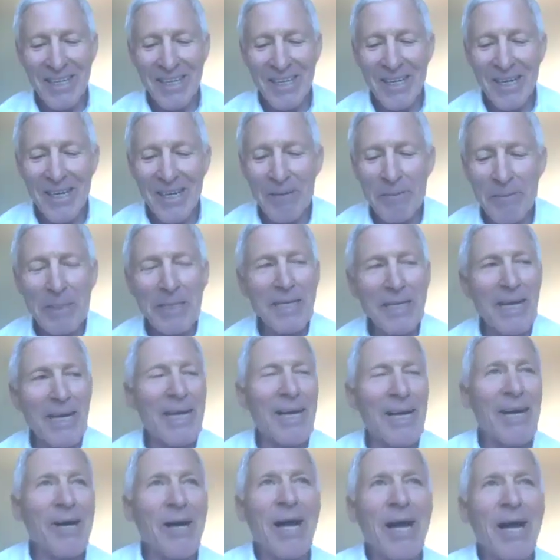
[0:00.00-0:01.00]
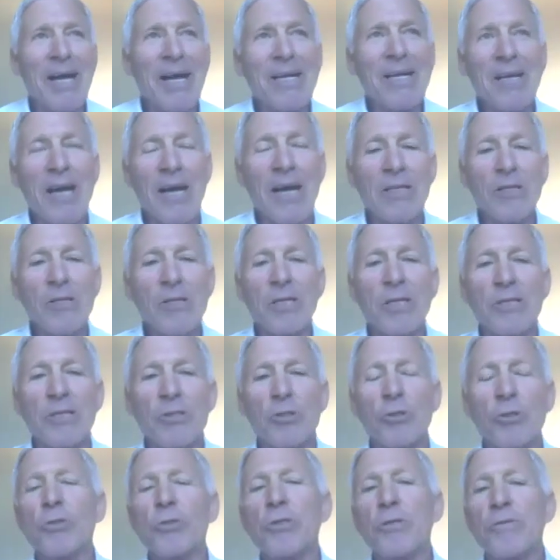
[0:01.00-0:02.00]
I mean, I look at
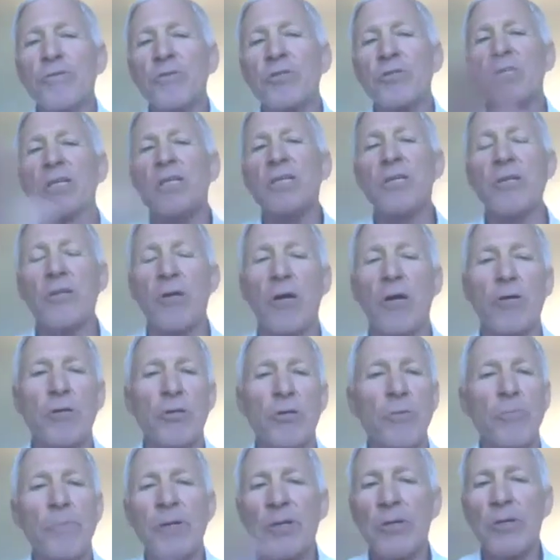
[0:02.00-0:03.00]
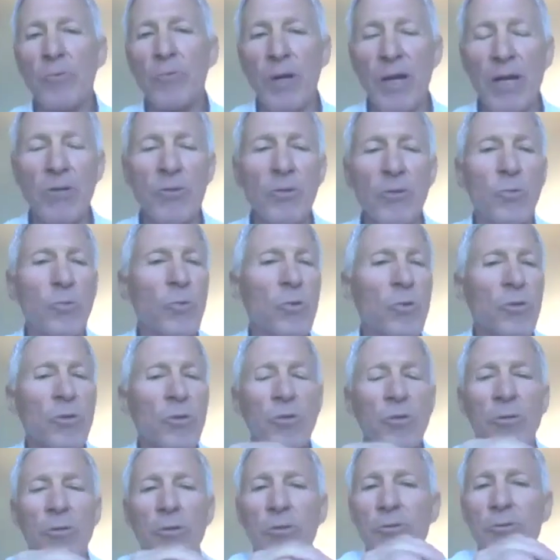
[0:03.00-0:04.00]
you, you've seen it all. You've been around the
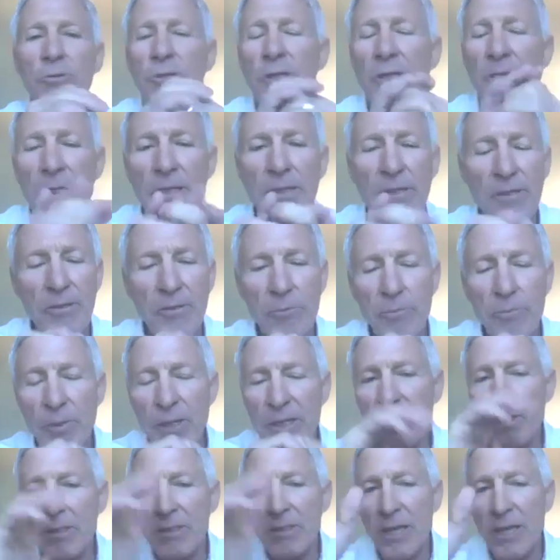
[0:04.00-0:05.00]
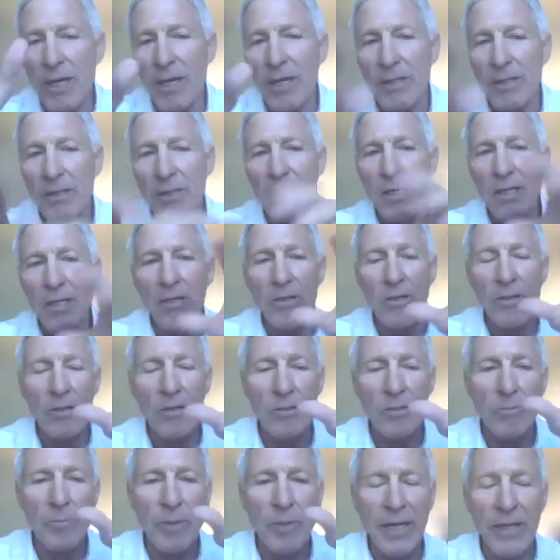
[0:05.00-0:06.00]
world. You've been to Thailand on
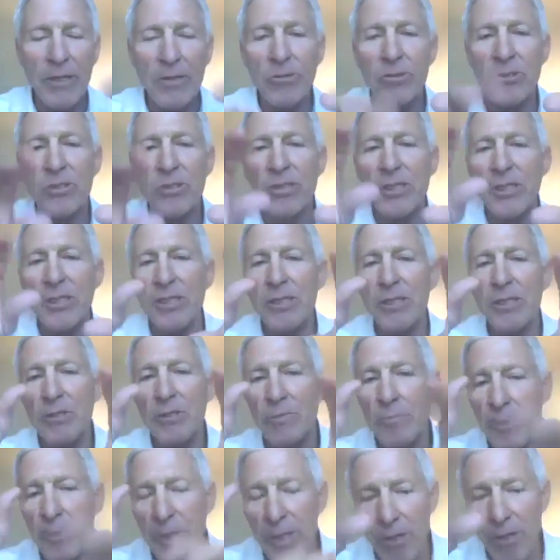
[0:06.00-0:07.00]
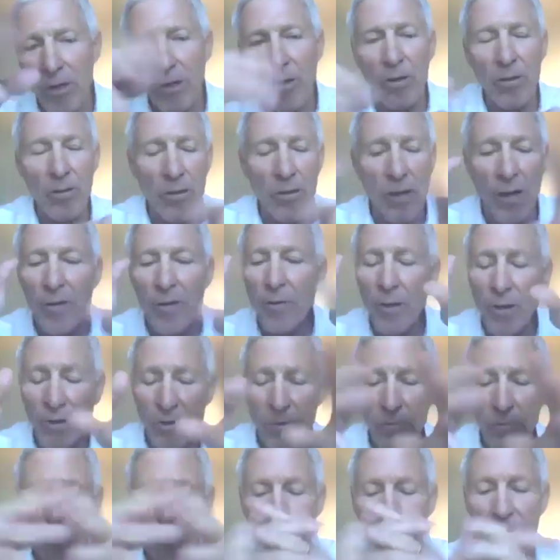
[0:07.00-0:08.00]
the mangosteen. You've been all
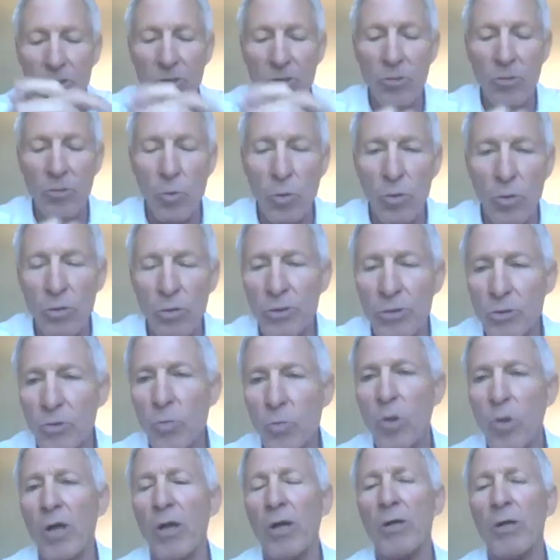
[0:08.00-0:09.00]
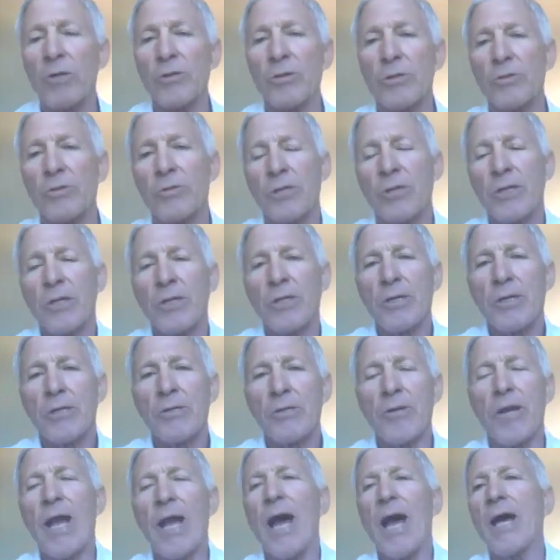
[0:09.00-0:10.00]
other parts of the world as well.
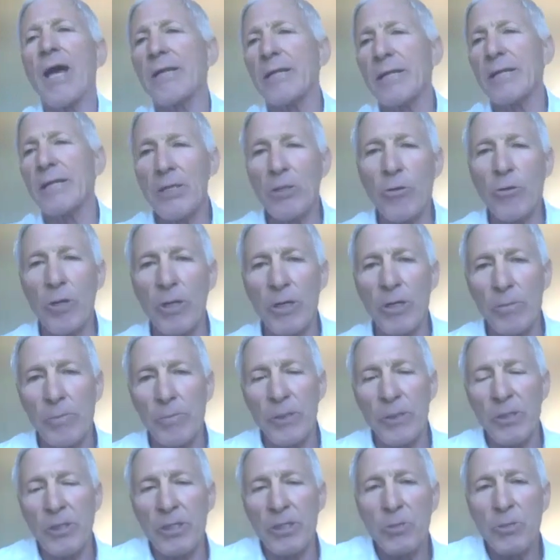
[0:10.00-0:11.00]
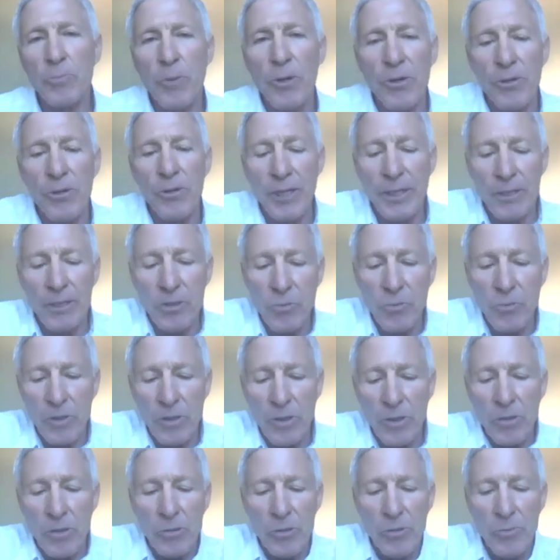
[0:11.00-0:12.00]
You had an incredible experience with
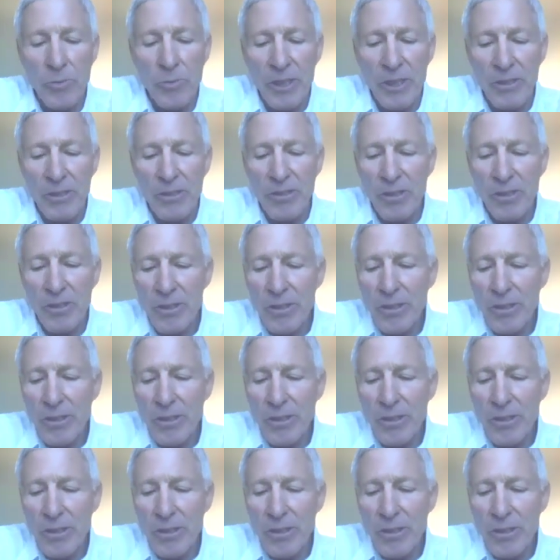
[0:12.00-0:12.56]
GlutaMyst.